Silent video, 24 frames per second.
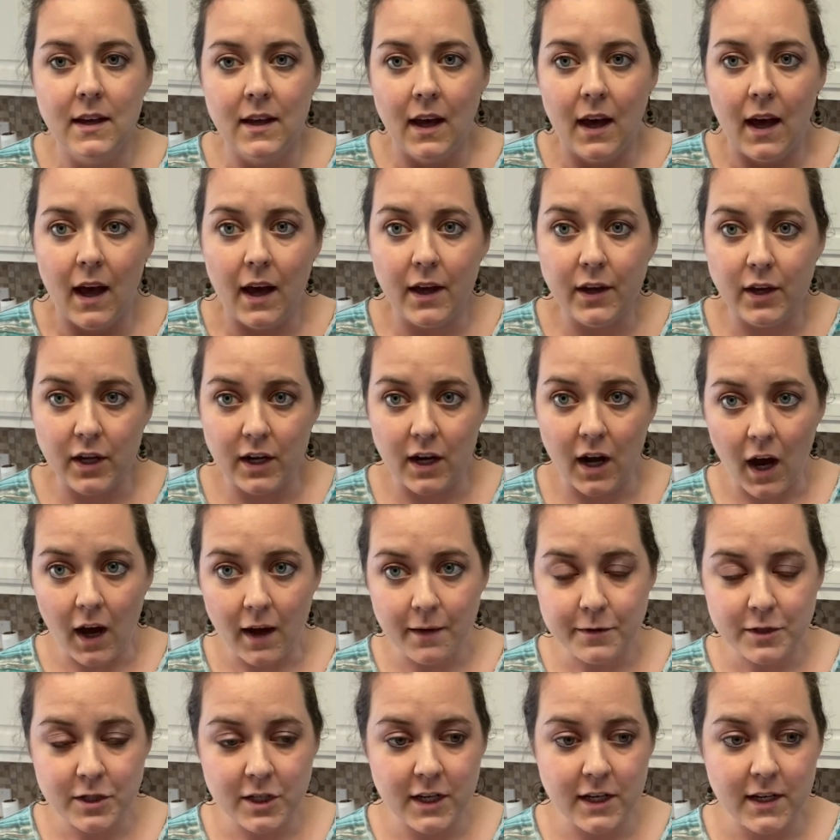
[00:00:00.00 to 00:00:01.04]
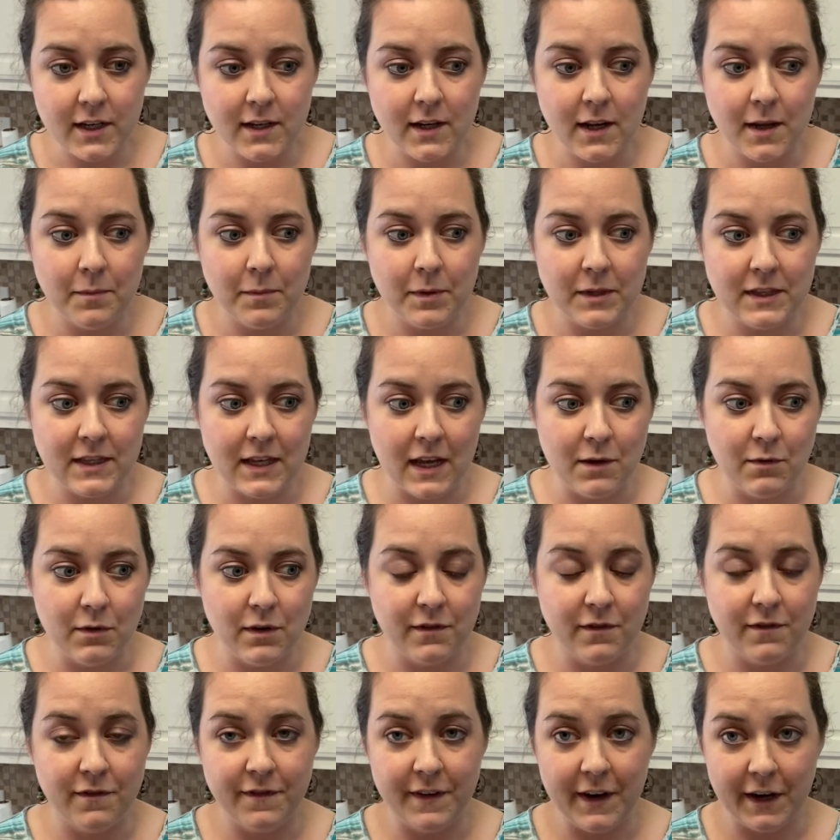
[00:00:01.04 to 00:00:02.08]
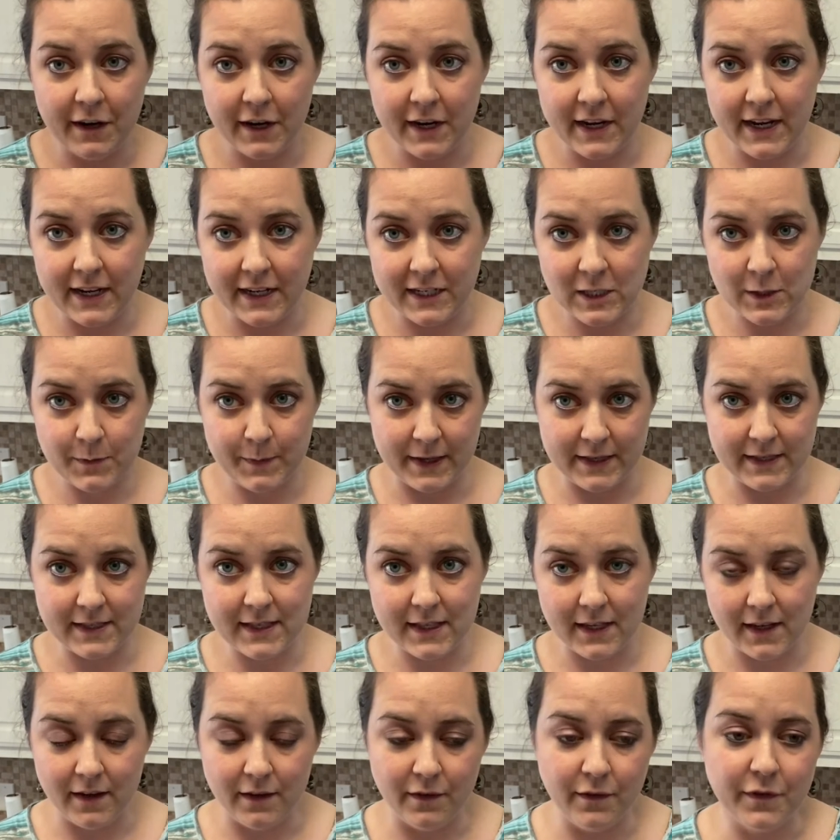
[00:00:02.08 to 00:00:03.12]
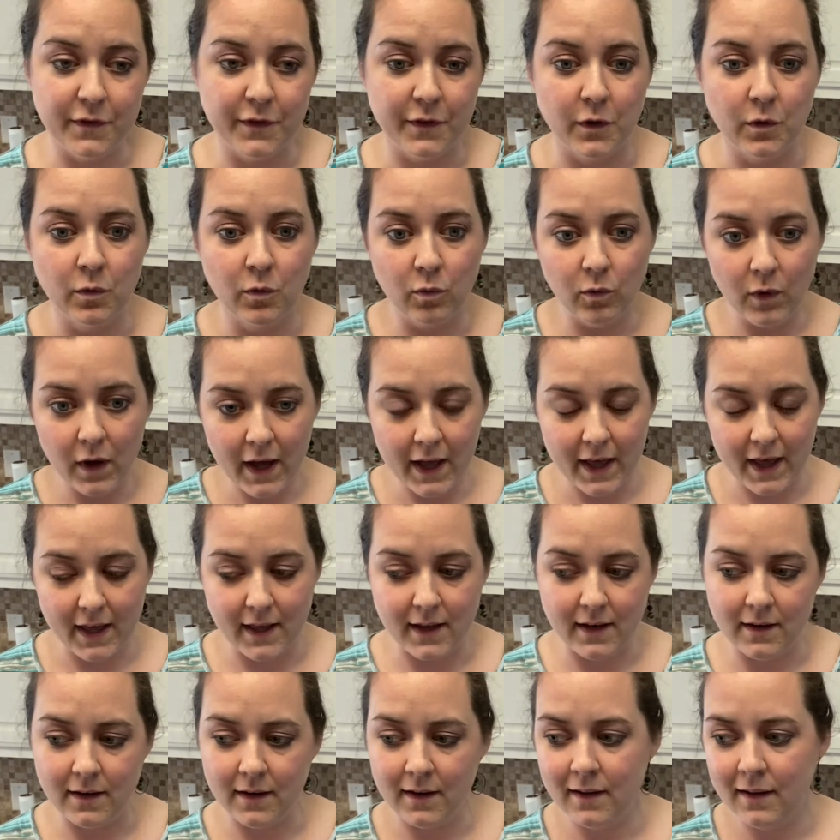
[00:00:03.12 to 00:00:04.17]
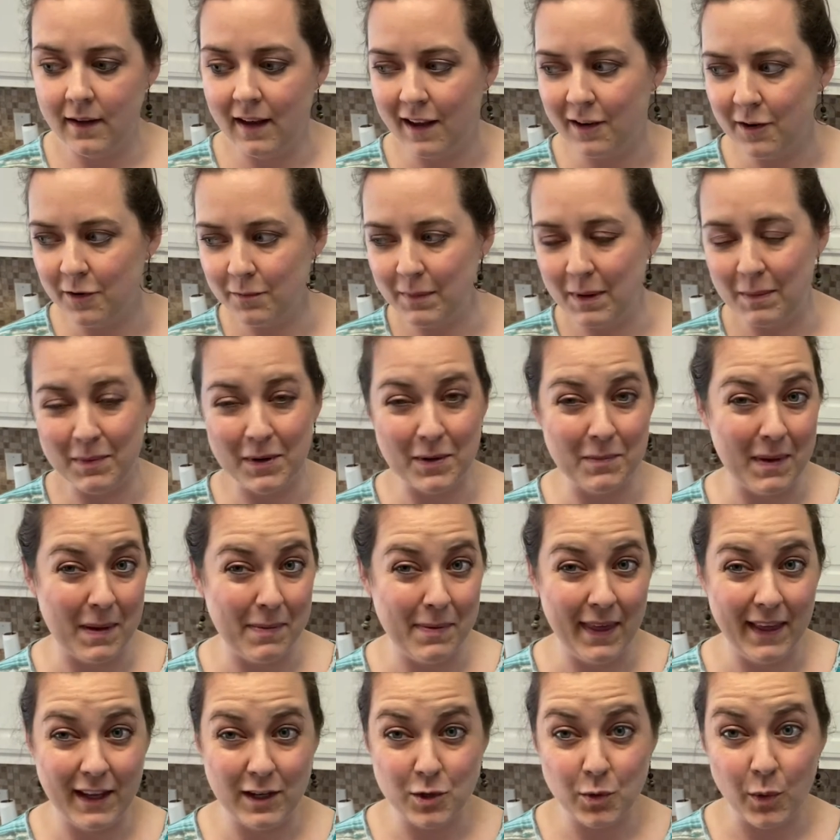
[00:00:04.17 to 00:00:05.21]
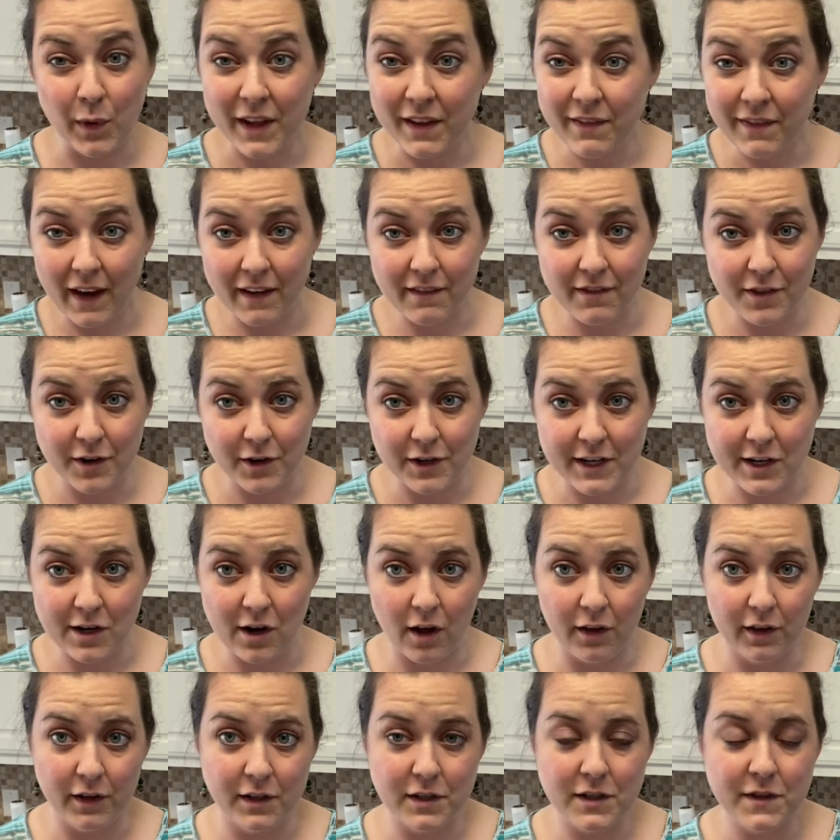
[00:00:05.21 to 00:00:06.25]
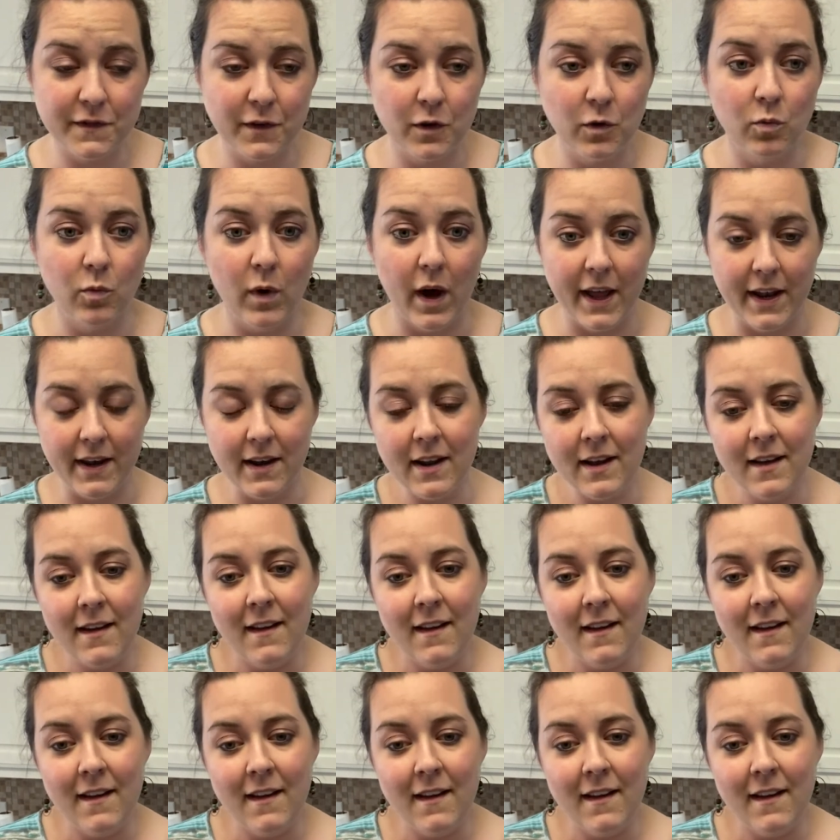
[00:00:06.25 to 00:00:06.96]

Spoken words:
a good option, but they were very expensive for one. I don't remember, maybe like $25, $30 for one.